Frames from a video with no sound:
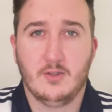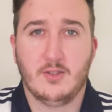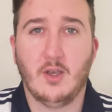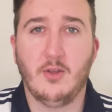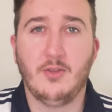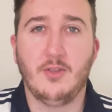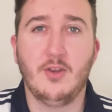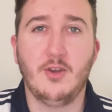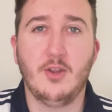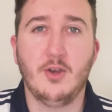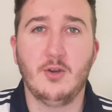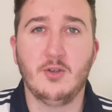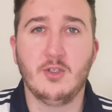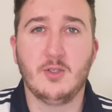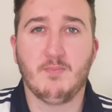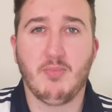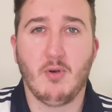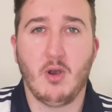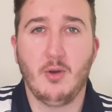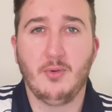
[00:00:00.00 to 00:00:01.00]
So the news
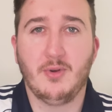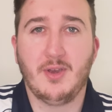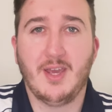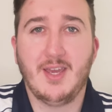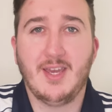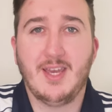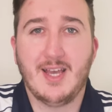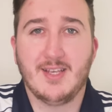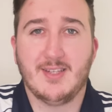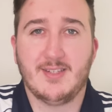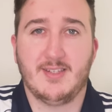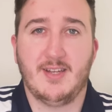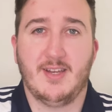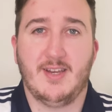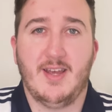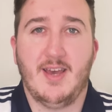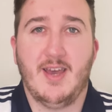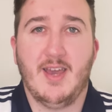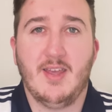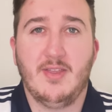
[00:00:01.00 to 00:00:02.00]
broke
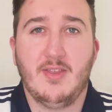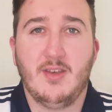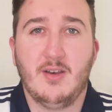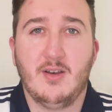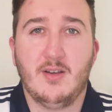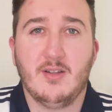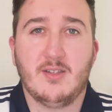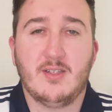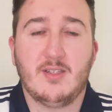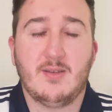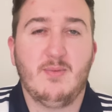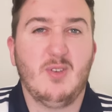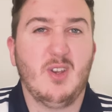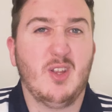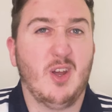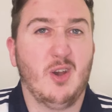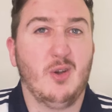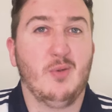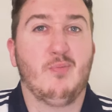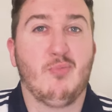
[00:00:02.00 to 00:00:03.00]
yesterday that, you
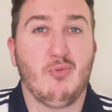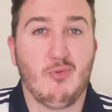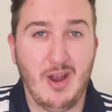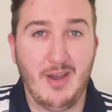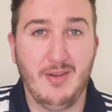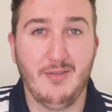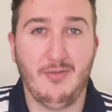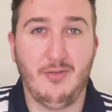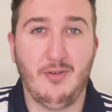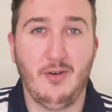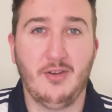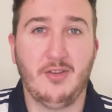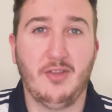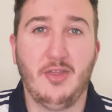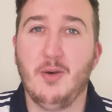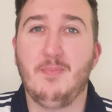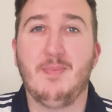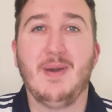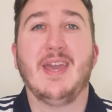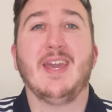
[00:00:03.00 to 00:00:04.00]
know, Brentford,
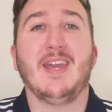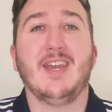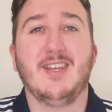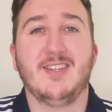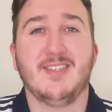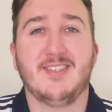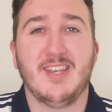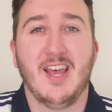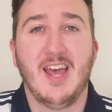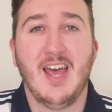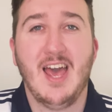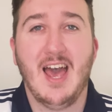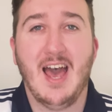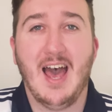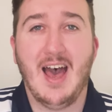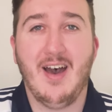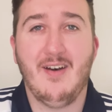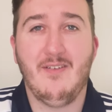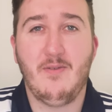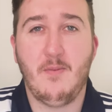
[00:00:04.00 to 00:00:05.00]
the Bees,
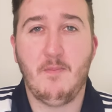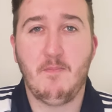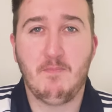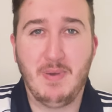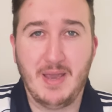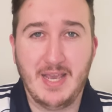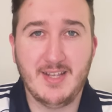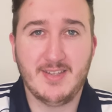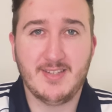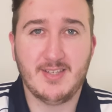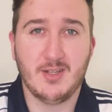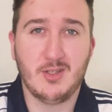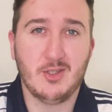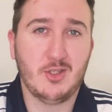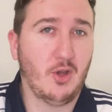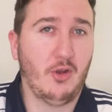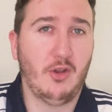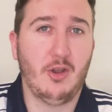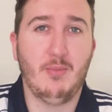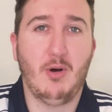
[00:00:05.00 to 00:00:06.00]
have beaten
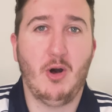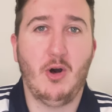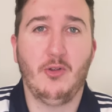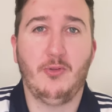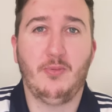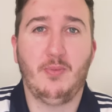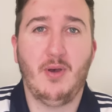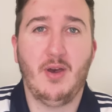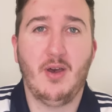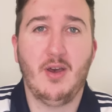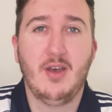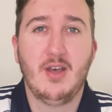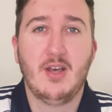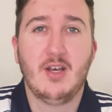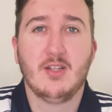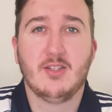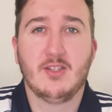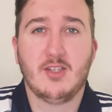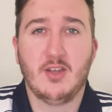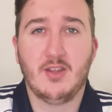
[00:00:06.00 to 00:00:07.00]
Tottenham Hotspur
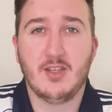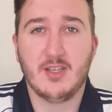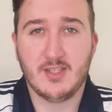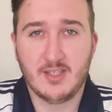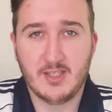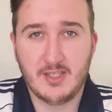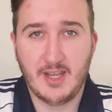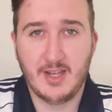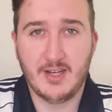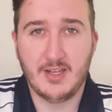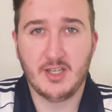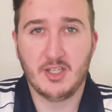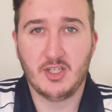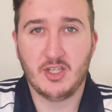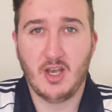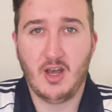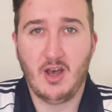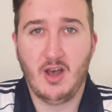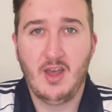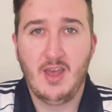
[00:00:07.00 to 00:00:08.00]
to the
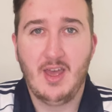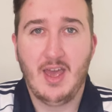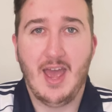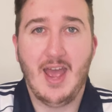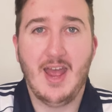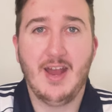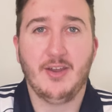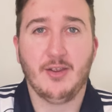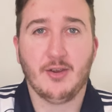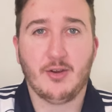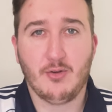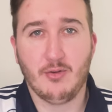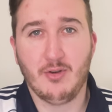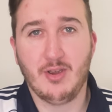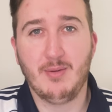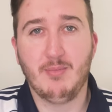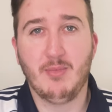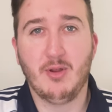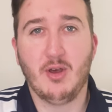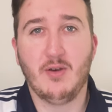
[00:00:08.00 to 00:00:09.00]
signature and
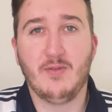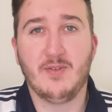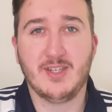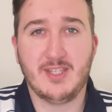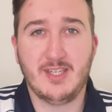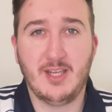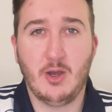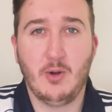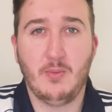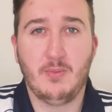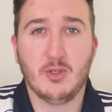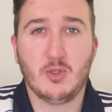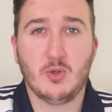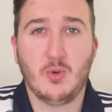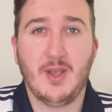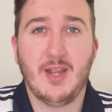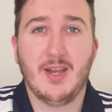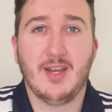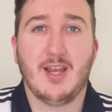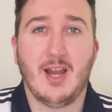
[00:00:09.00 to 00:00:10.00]
agreement of a deal
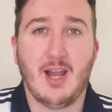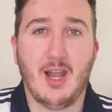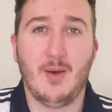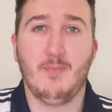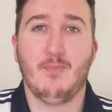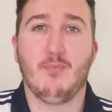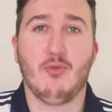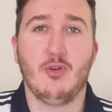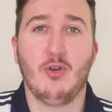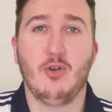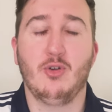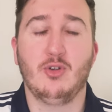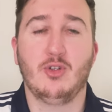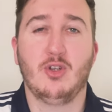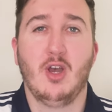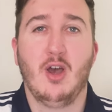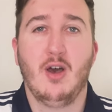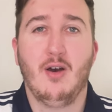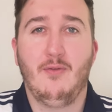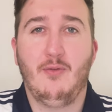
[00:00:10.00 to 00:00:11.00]
between Club Brugge
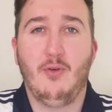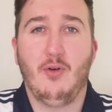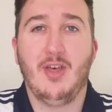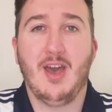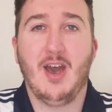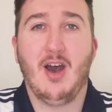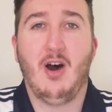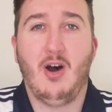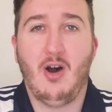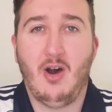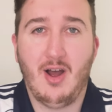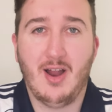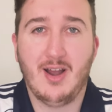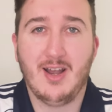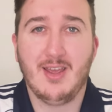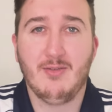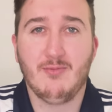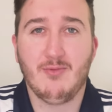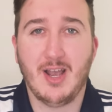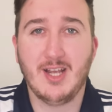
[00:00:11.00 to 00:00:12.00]
for their
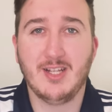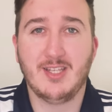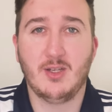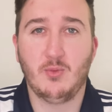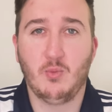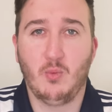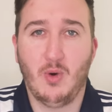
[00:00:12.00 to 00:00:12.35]
highly rated